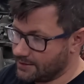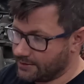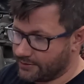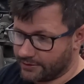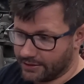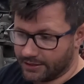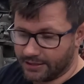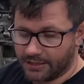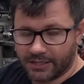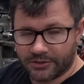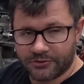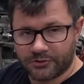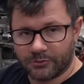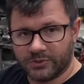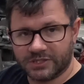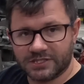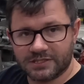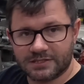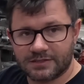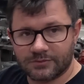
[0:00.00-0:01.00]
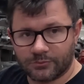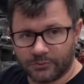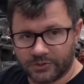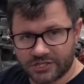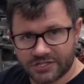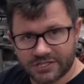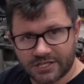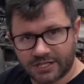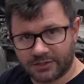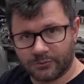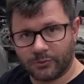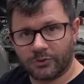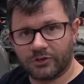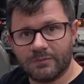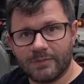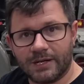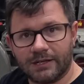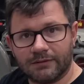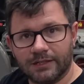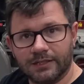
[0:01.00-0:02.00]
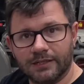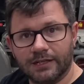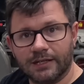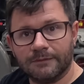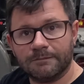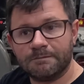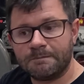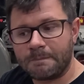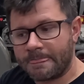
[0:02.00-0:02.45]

The other ones we're just not going to worry about right now.